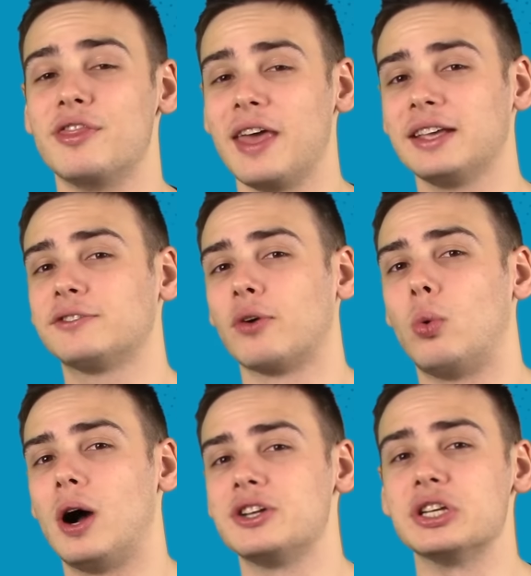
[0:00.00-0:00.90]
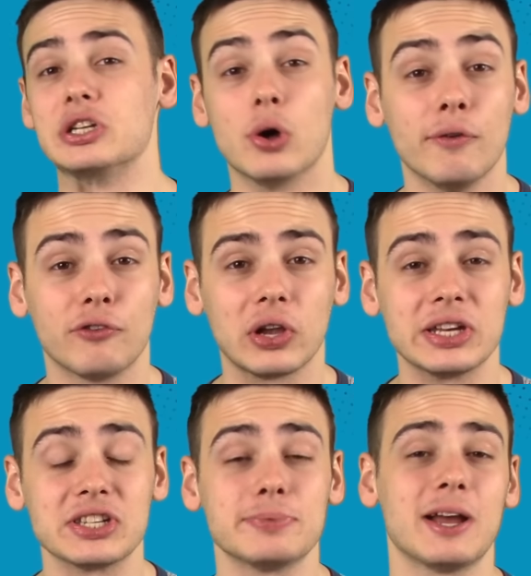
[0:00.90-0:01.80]
Thanks for watching. Don't
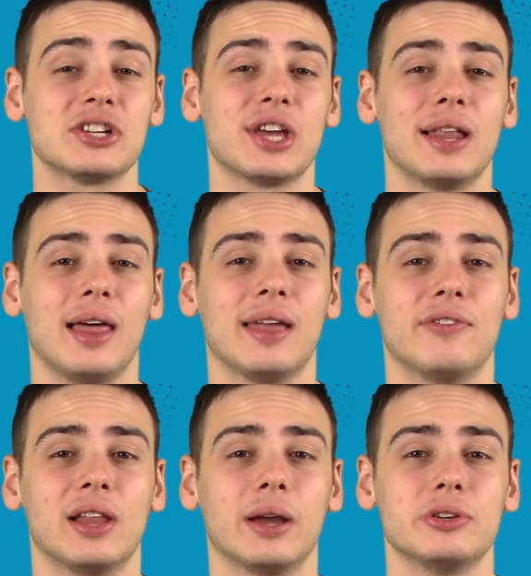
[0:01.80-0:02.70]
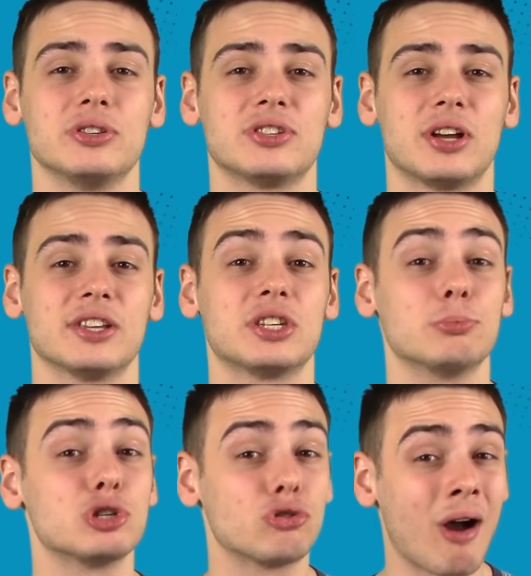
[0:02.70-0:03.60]
forget to smash that like if you like what you saw,
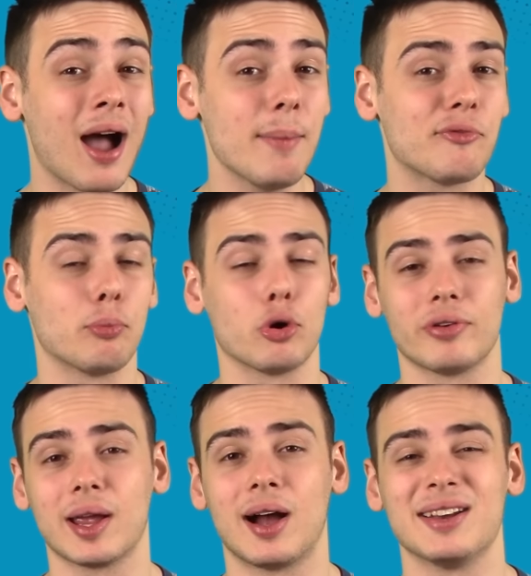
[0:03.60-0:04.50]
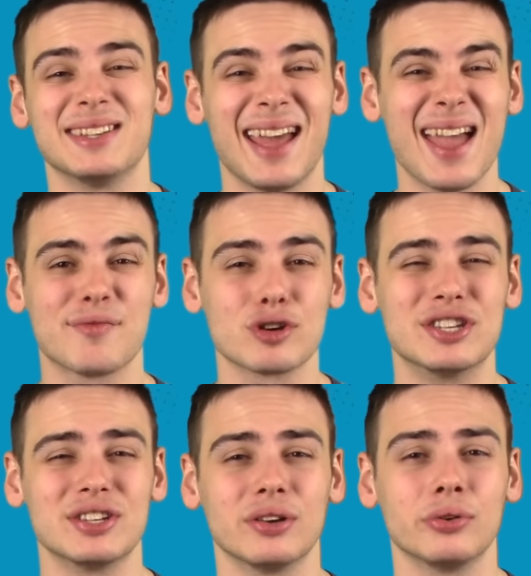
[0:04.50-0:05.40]
subscribe for more great content
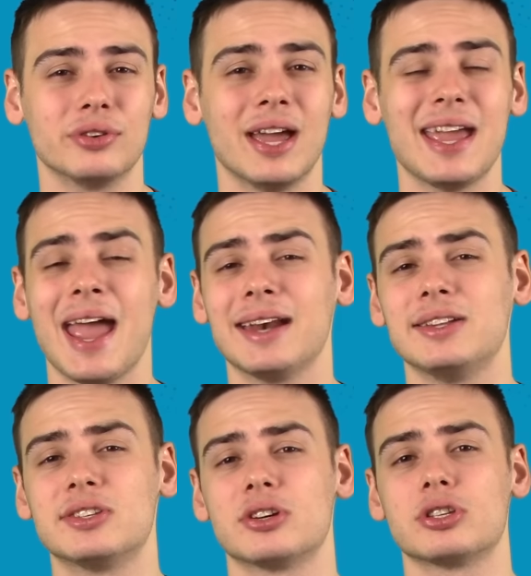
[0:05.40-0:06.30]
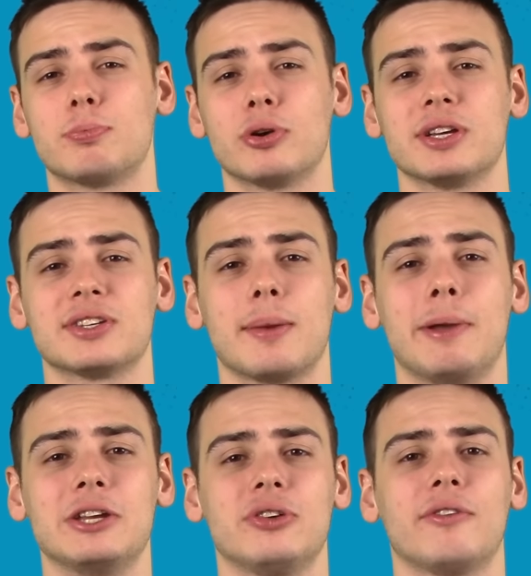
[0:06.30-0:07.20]
every single day, and consider supporting us on
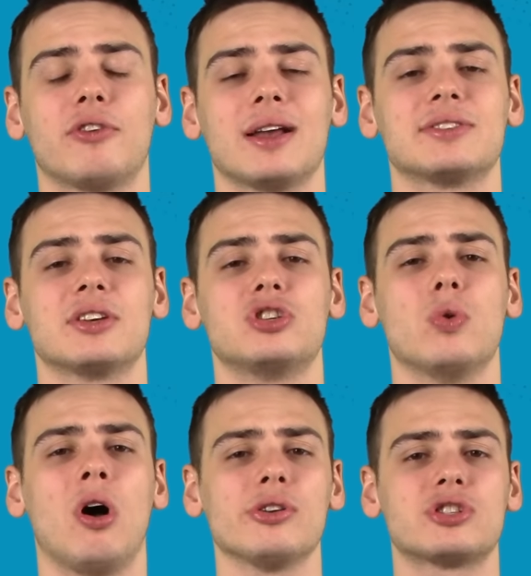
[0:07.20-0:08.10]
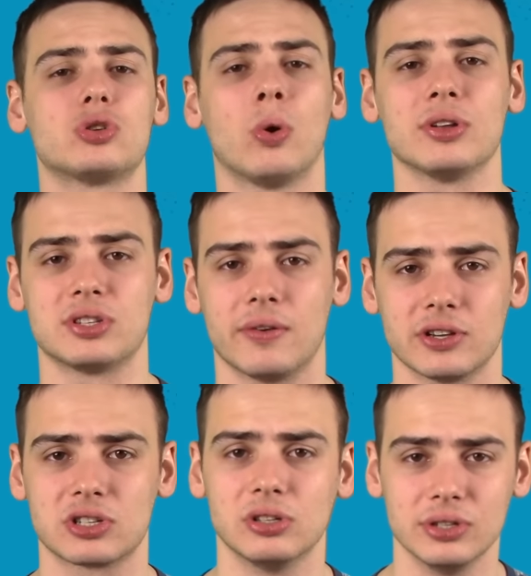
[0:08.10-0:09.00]
Patreon for access to all sorts of
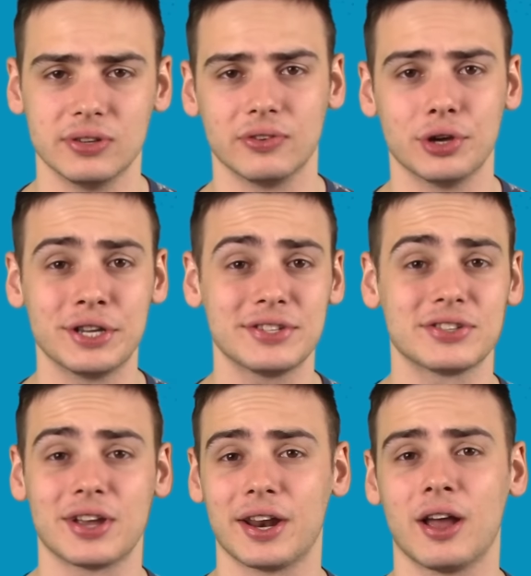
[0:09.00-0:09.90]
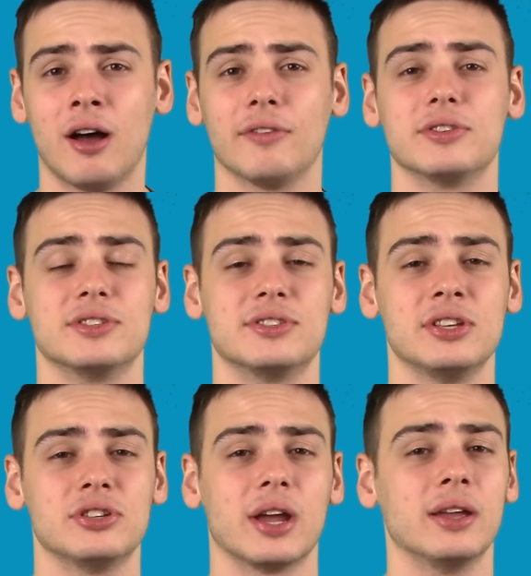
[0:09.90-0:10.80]
exclusive goodies. Signing off, this
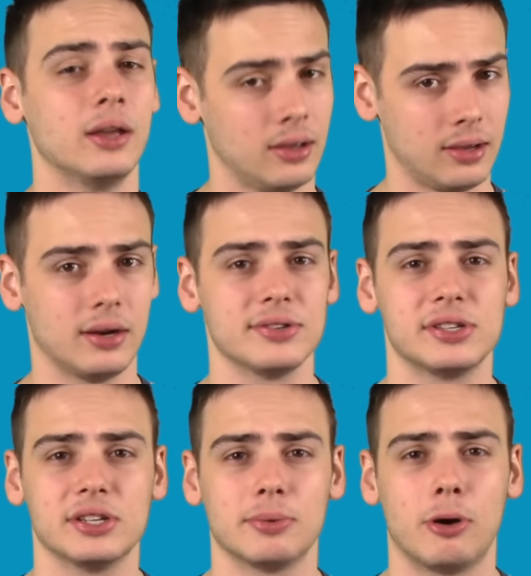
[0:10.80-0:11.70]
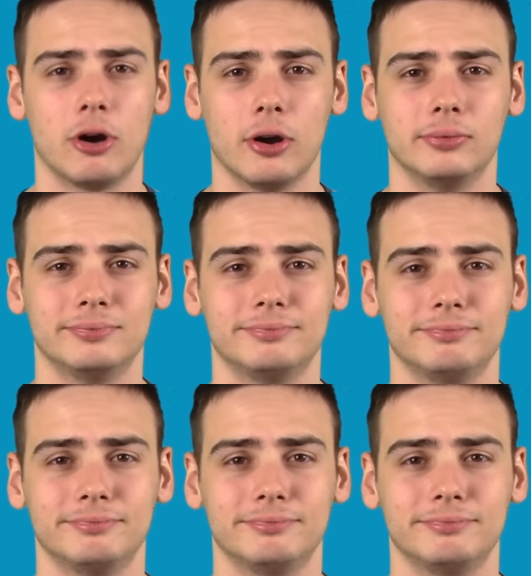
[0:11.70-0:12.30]
is CJ, and I'll see you tomorrow.